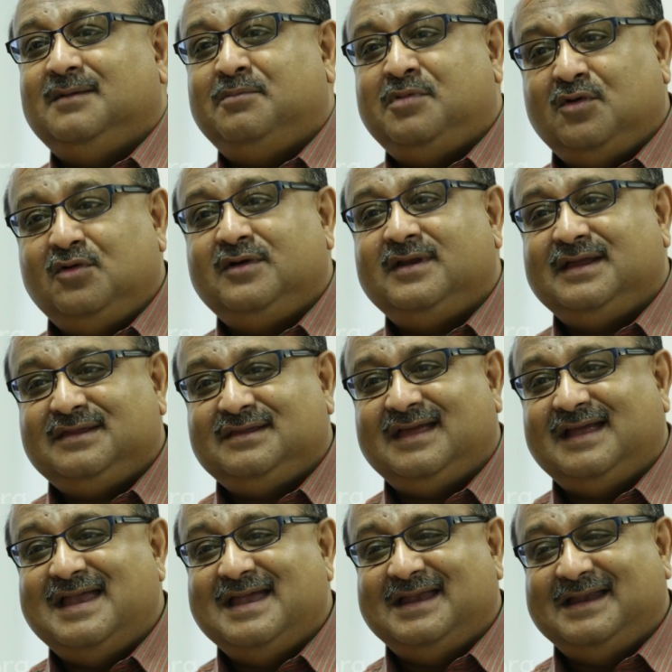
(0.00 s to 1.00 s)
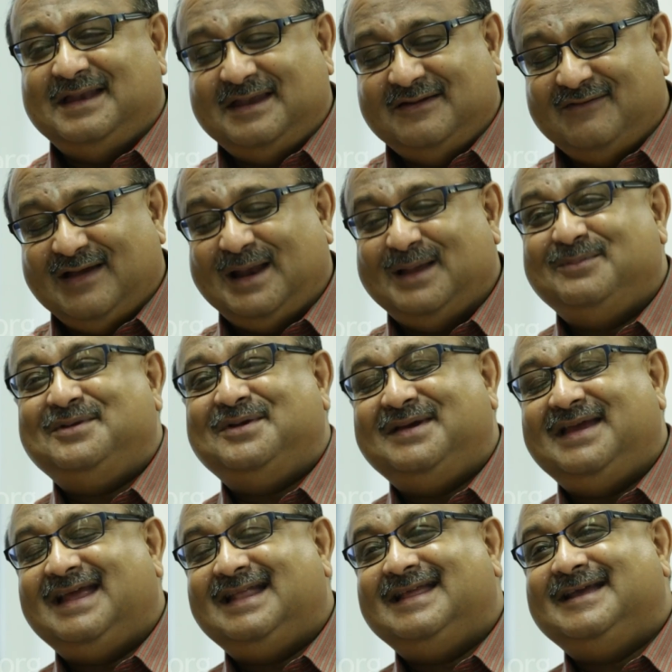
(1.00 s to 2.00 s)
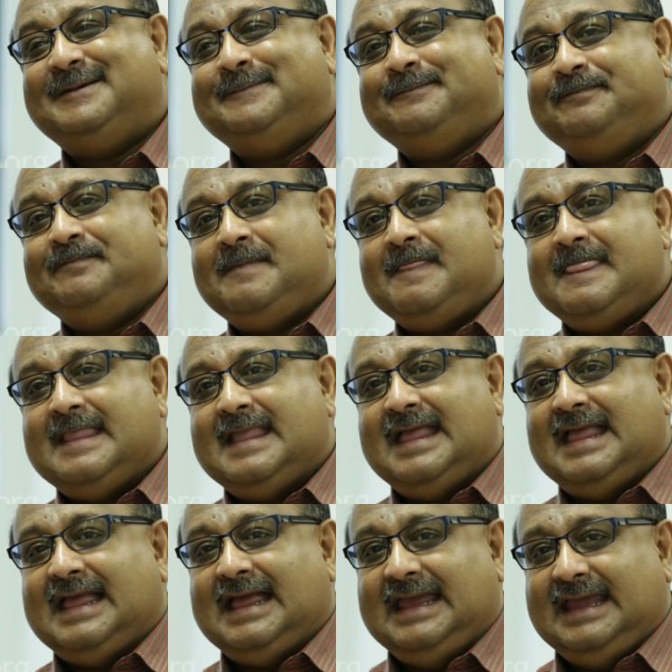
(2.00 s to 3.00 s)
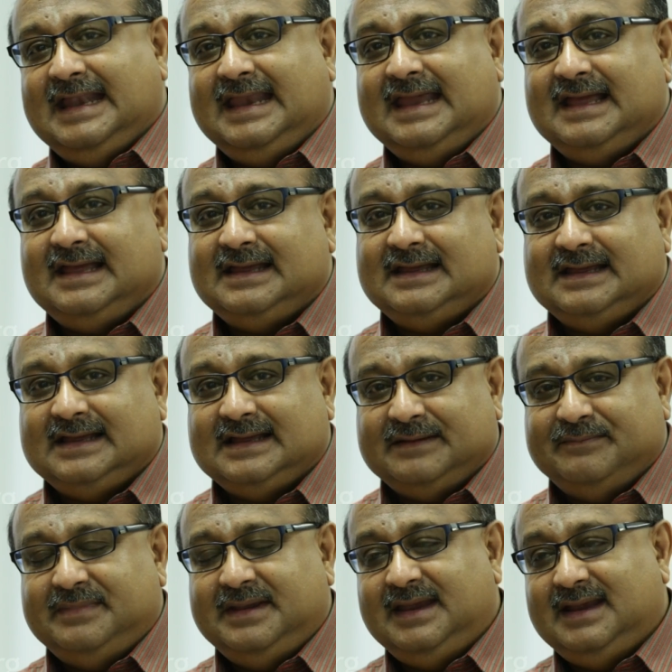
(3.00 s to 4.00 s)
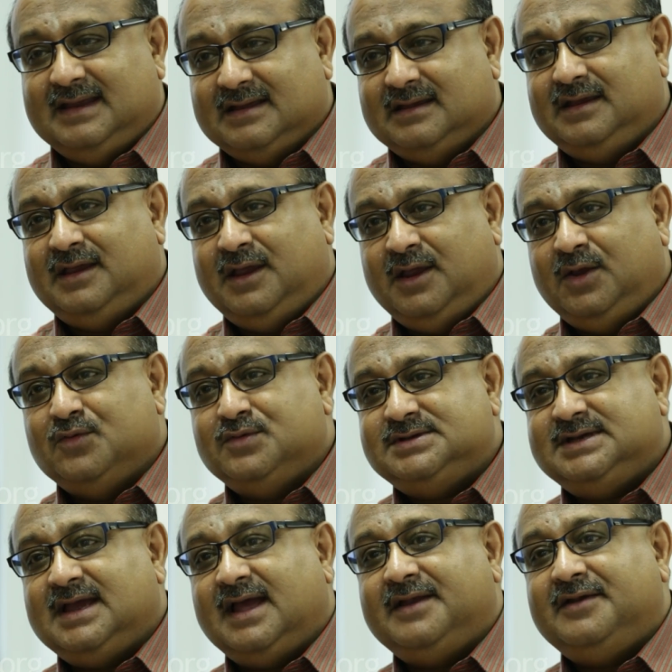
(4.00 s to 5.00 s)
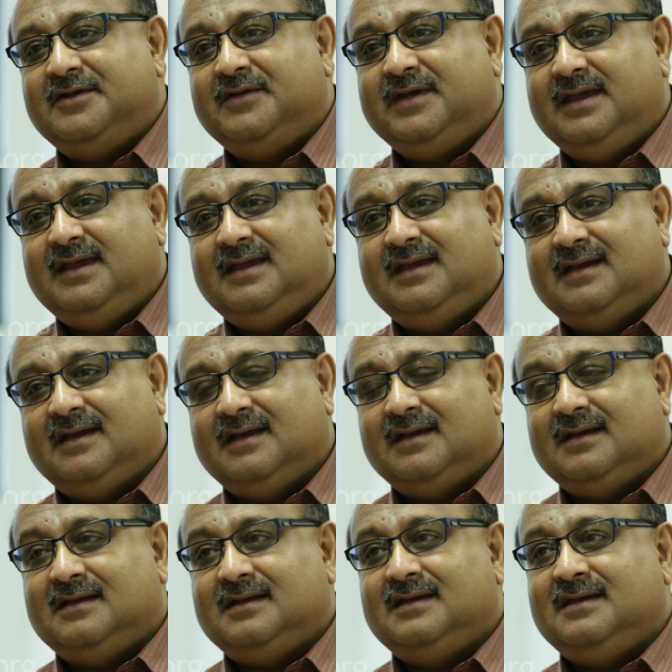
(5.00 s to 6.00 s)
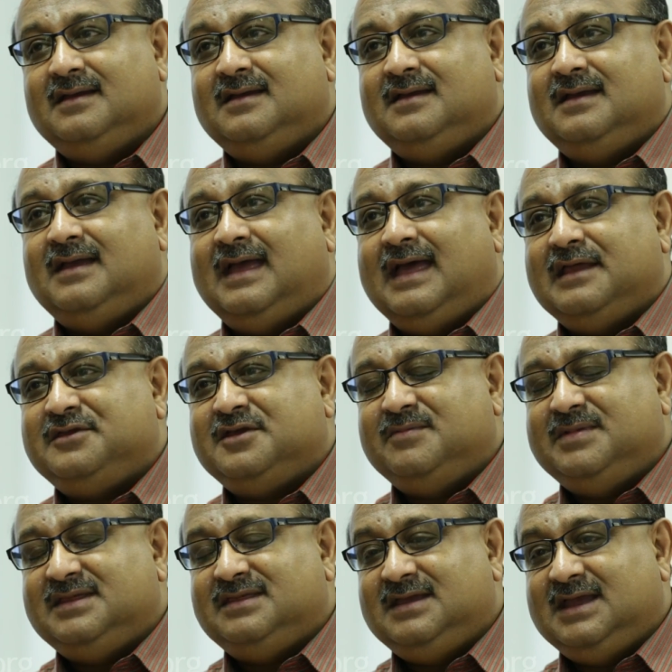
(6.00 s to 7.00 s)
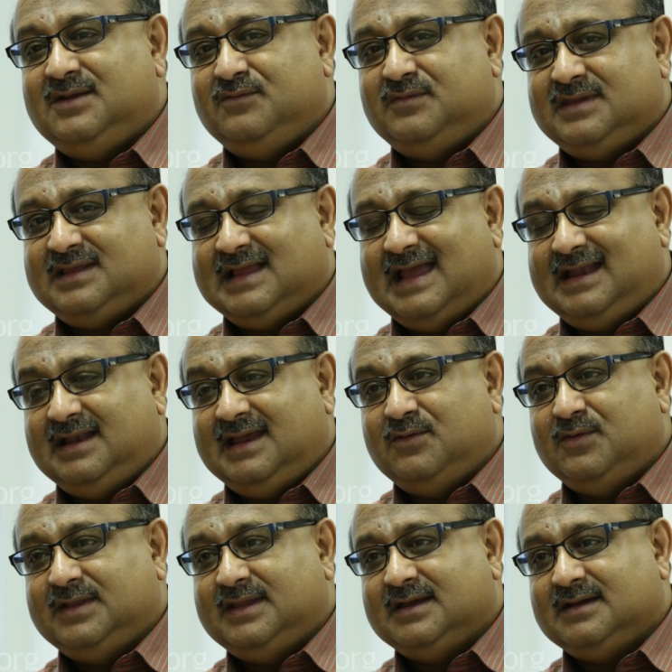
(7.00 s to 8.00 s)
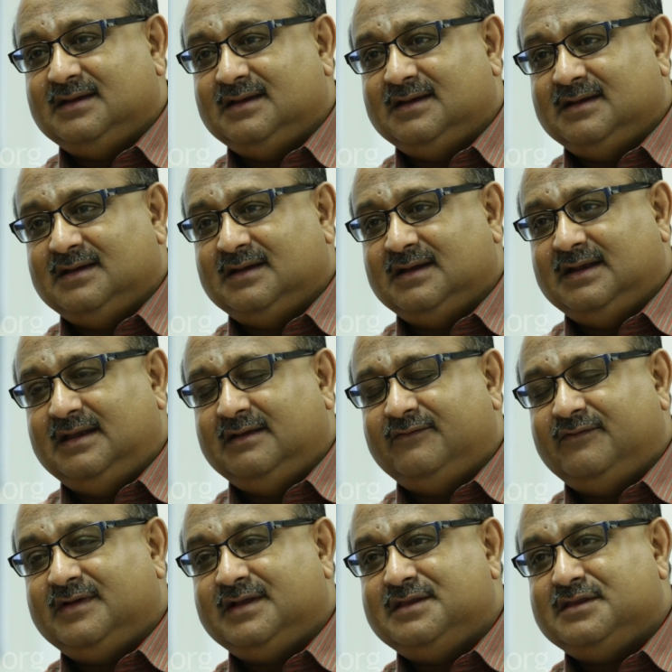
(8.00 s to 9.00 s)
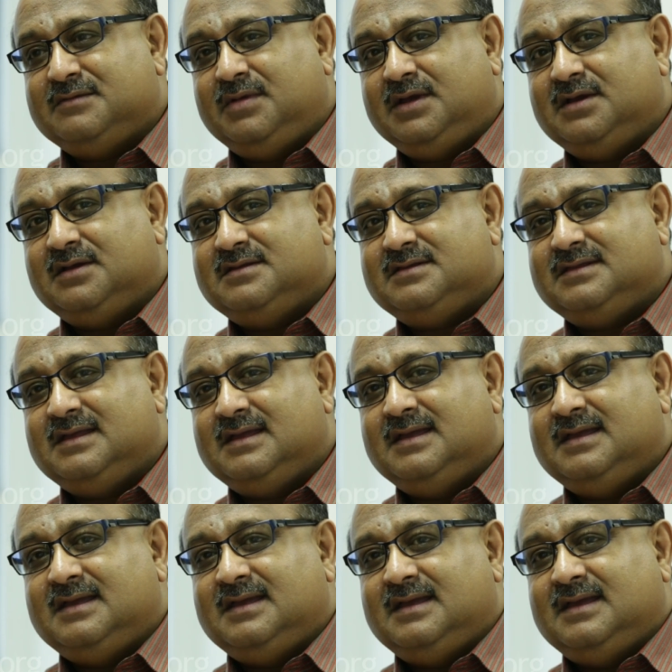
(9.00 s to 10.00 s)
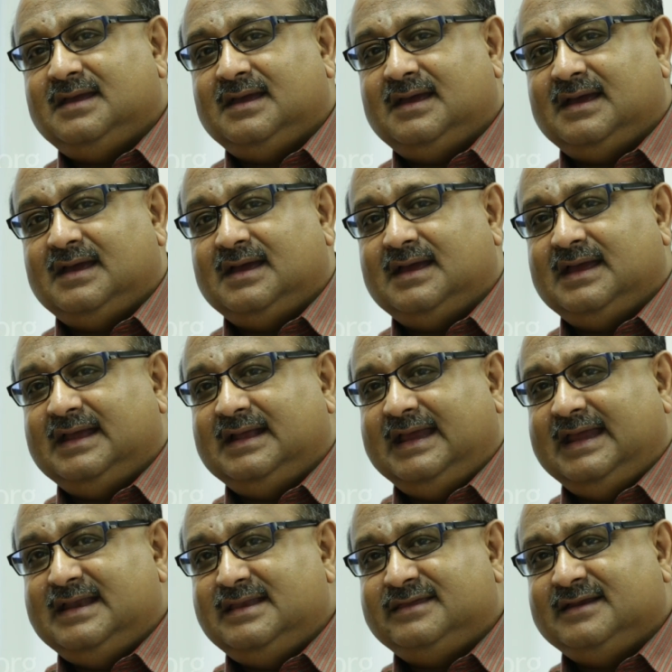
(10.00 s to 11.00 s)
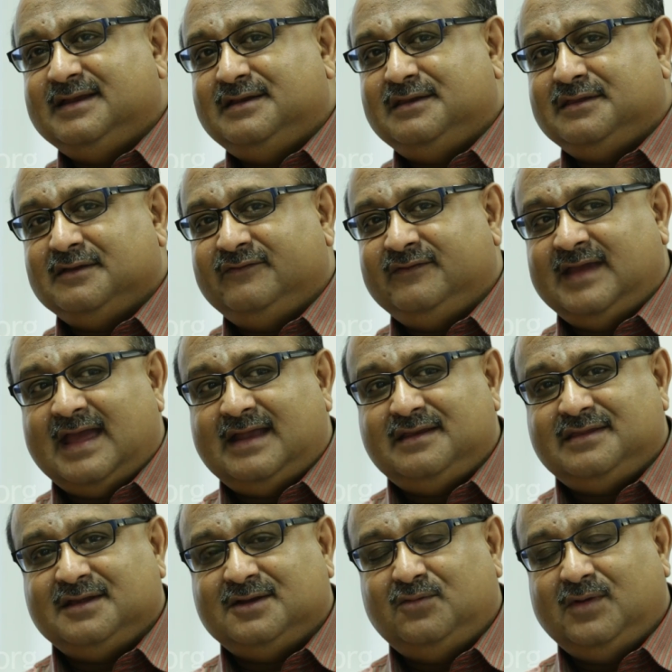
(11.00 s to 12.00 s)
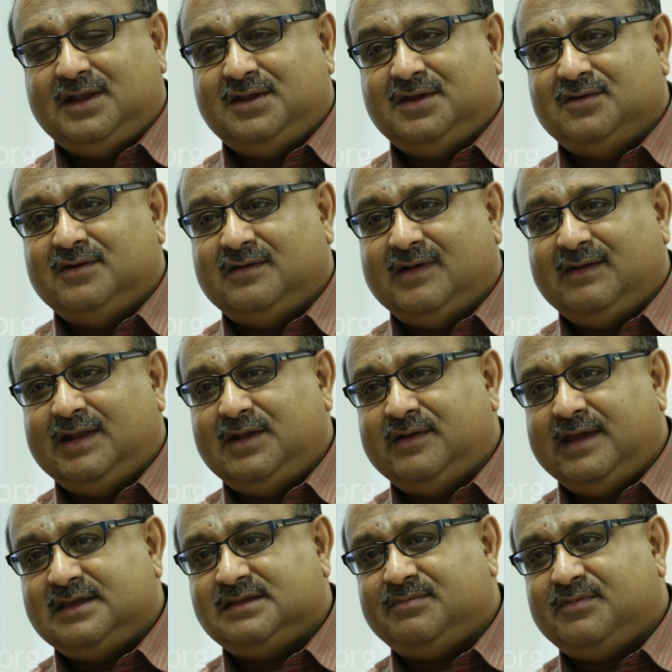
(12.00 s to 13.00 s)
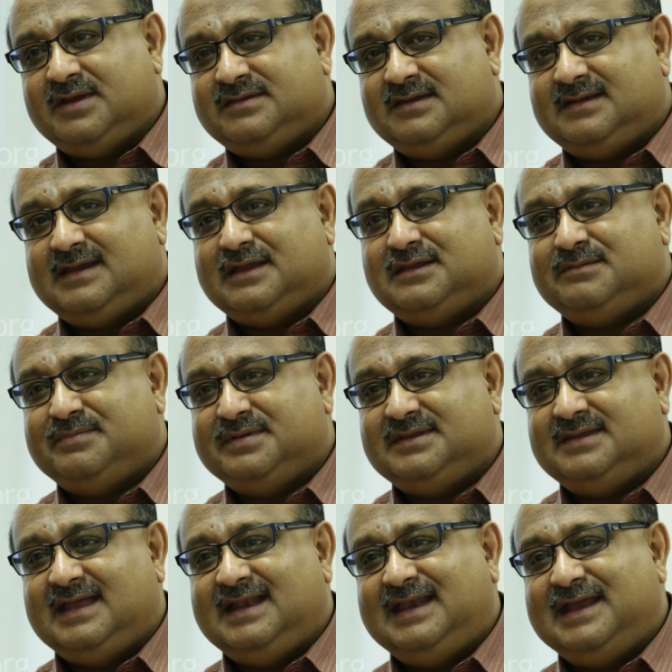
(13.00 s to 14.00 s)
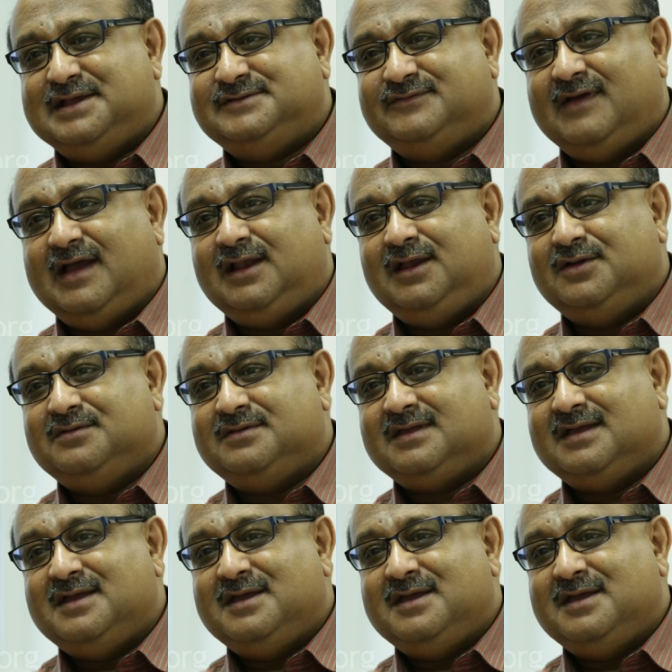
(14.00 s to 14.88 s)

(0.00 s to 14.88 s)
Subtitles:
progress and develop together. India, being a huge country, has to be seen slightly with a difference, because incidence of cancer, when you express it as percentage values,